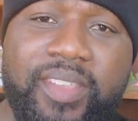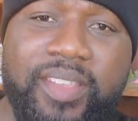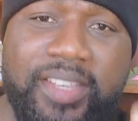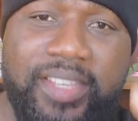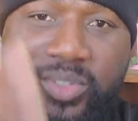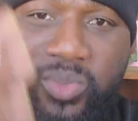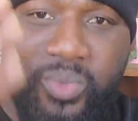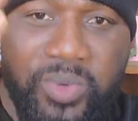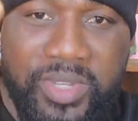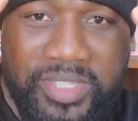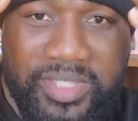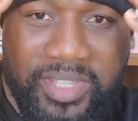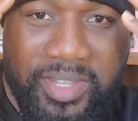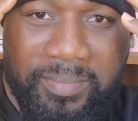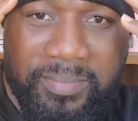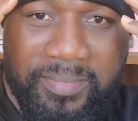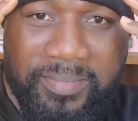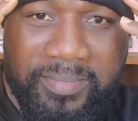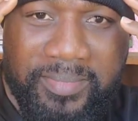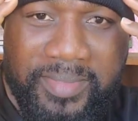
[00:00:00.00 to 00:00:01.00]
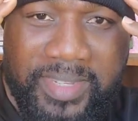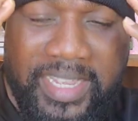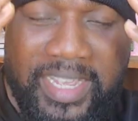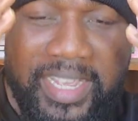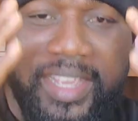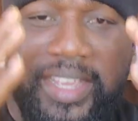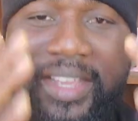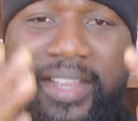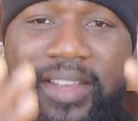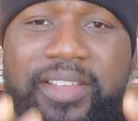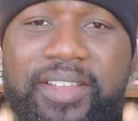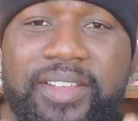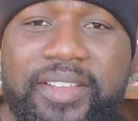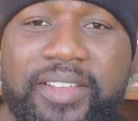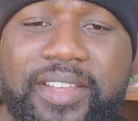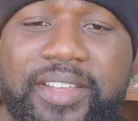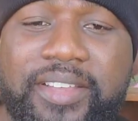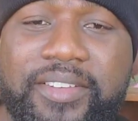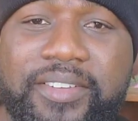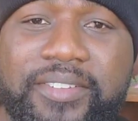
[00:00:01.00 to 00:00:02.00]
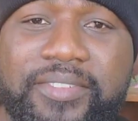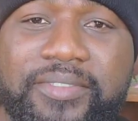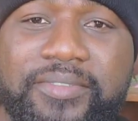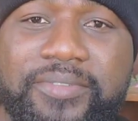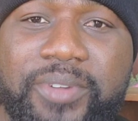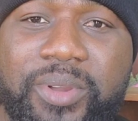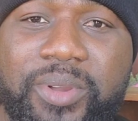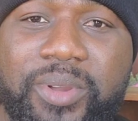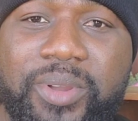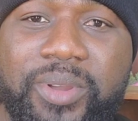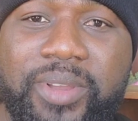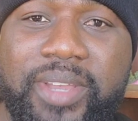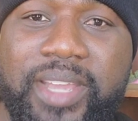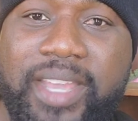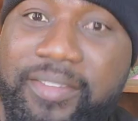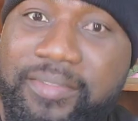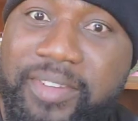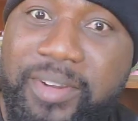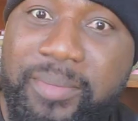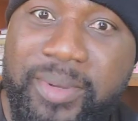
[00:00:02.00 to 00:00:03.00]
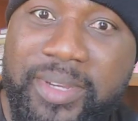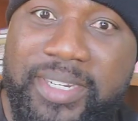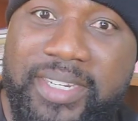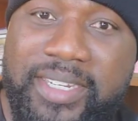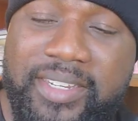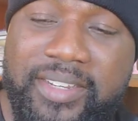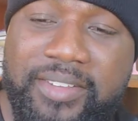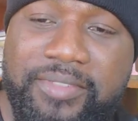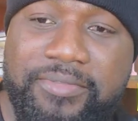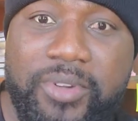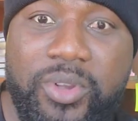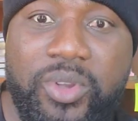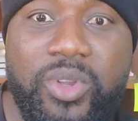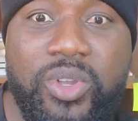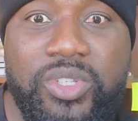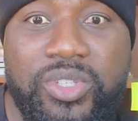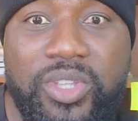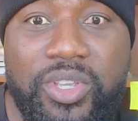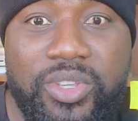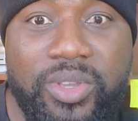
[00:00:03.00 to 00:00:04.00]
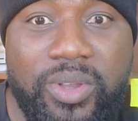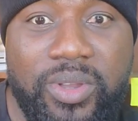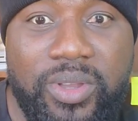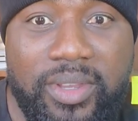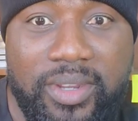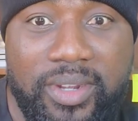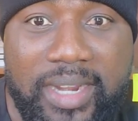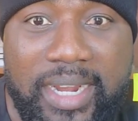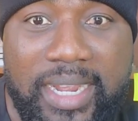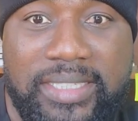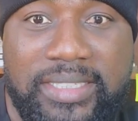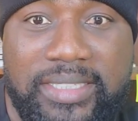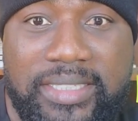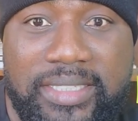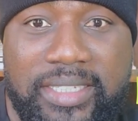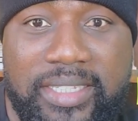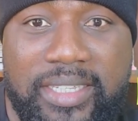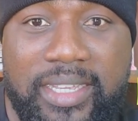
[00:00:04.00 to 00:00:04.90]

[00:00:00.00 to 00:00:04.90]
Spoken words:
It's wisdom. For everybody, focus on your own grass.